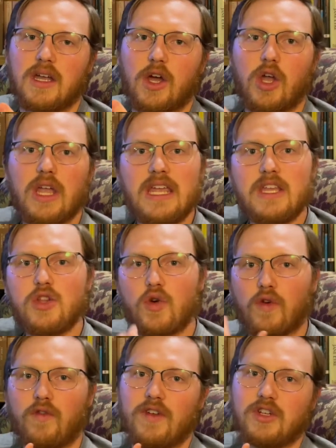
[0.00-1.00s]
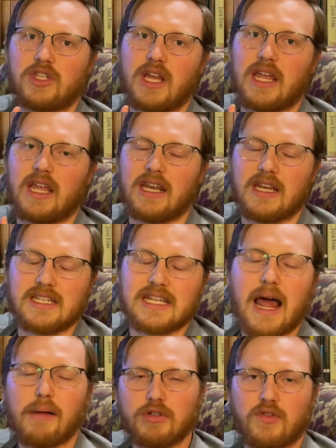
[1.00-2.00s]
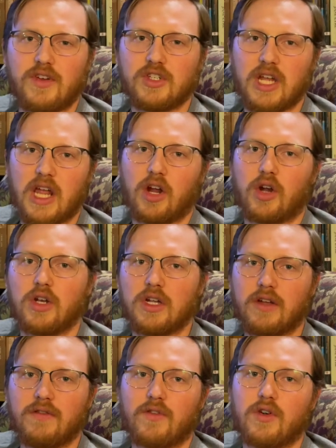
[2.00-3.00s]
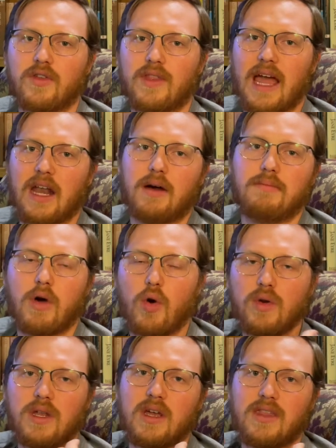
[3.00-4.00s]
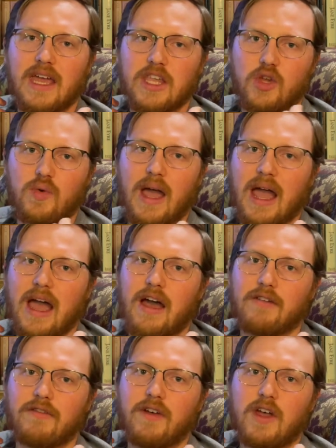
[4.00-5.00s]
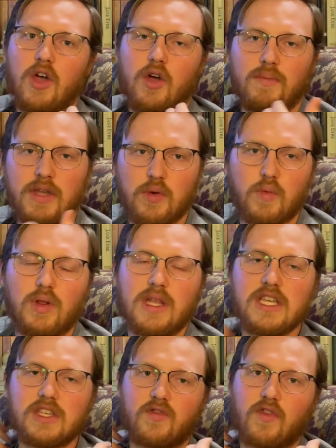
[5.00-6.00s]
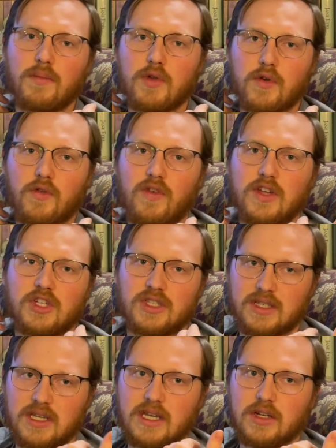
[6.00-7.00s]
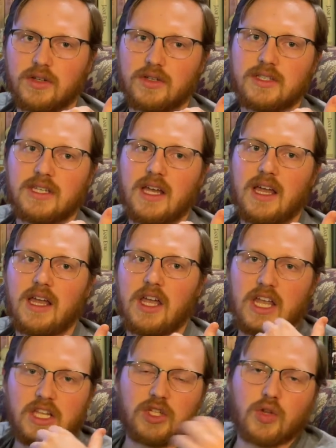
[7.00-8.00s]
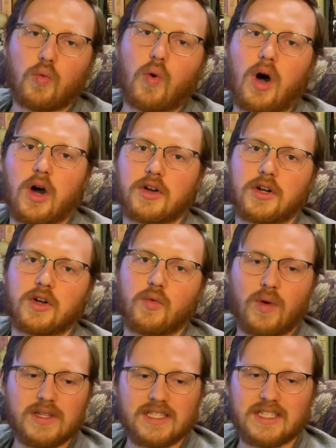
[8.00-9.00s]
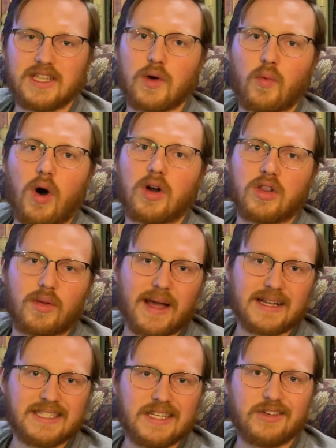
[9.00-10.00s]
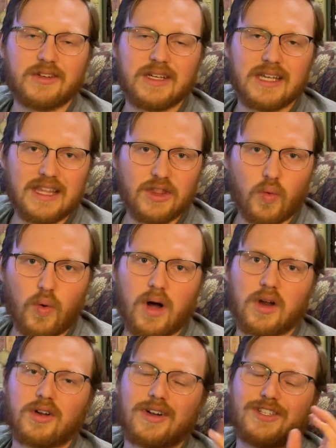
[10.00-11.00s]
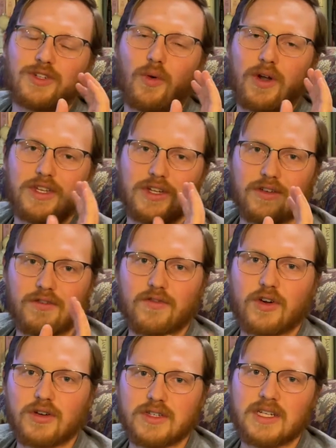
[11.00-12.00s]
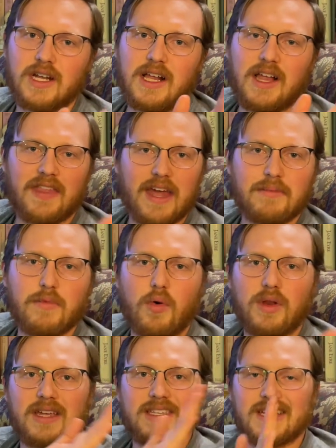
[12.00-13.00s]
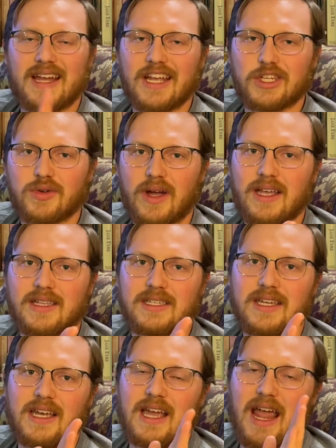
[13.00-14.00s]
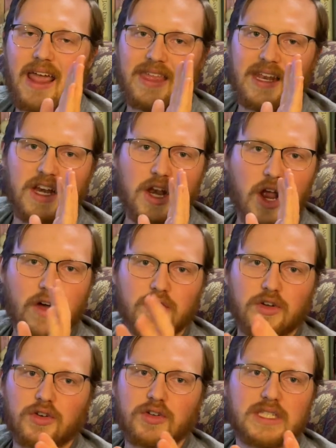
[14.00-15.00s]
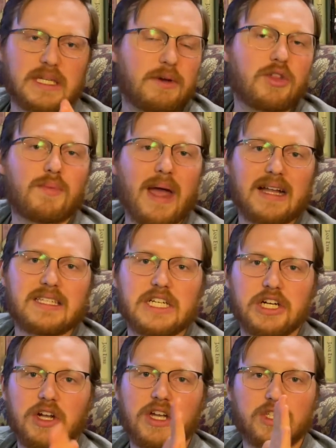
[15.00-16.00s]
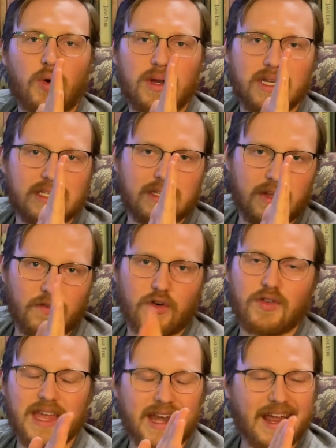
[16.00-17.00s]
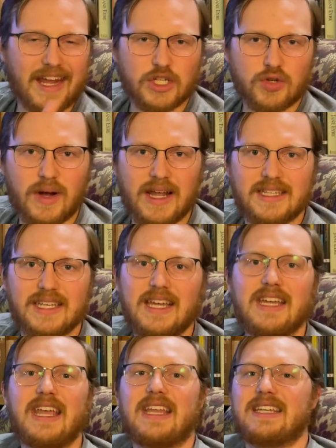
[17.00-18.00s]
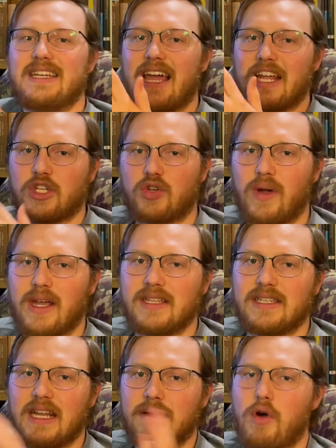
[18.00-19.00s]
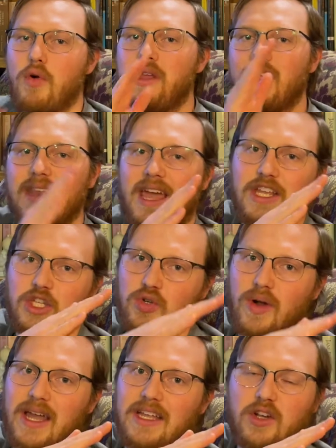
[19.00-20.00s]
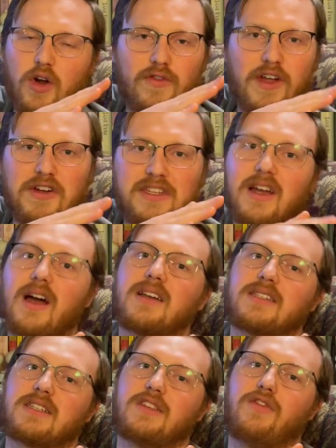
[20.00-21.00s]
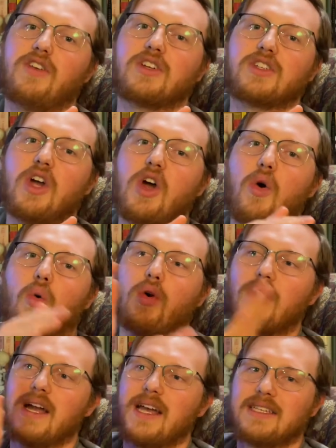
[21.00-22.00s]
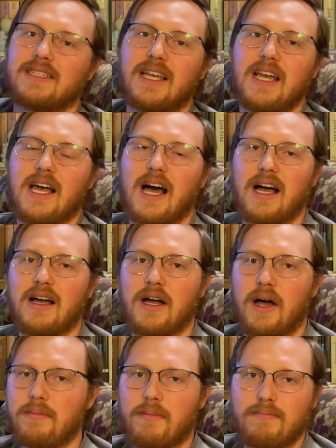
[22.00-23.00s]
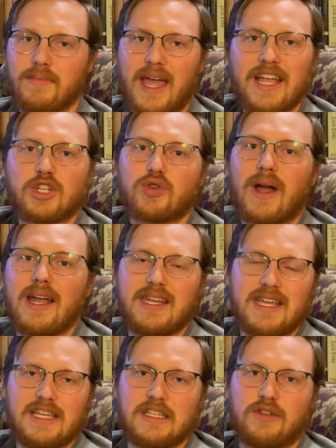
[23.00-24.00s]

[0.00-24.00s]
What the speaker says: in your fish tank, in an established fish tank, are going to convert that ammonia that you have being released from your fish's gills into the water. Once it's in that water, the bacteria in the water is going to convert that ammonia into nitrite, and then some other bacteria is going to convert that nitrite into nitrate. And ammonia and nitrite are very toxic to fish, whereas nitrite is